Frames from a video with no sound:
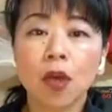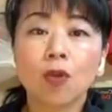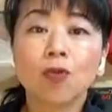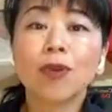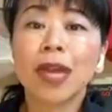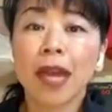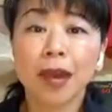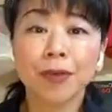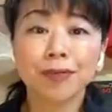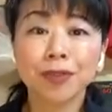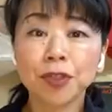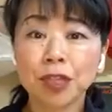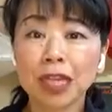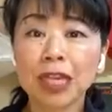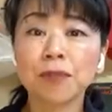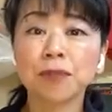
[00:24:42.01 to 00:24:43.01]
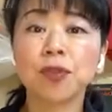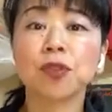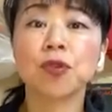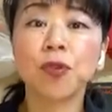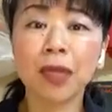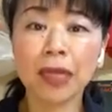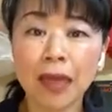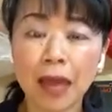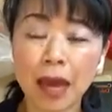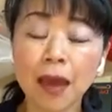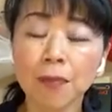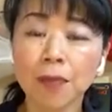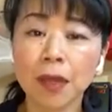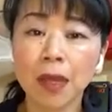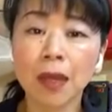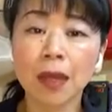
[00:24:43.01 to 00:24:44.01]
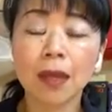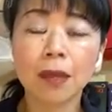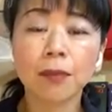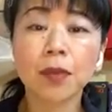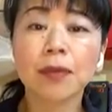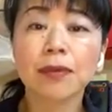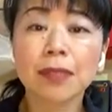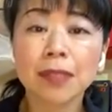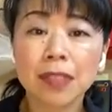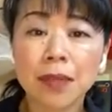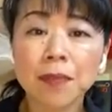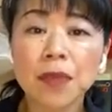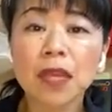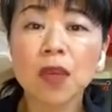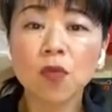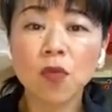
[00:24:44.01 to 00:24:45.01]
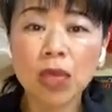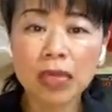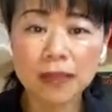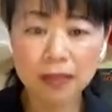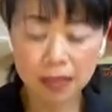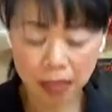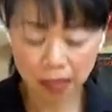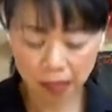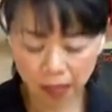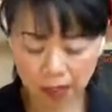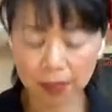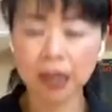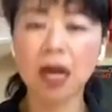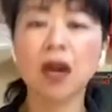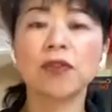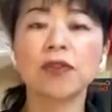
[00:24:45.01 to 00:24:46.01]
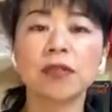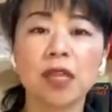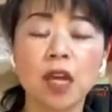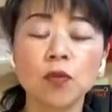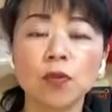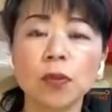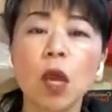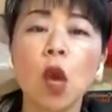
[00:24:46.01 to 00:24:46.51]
We have to keep showing up because something inside ourselves,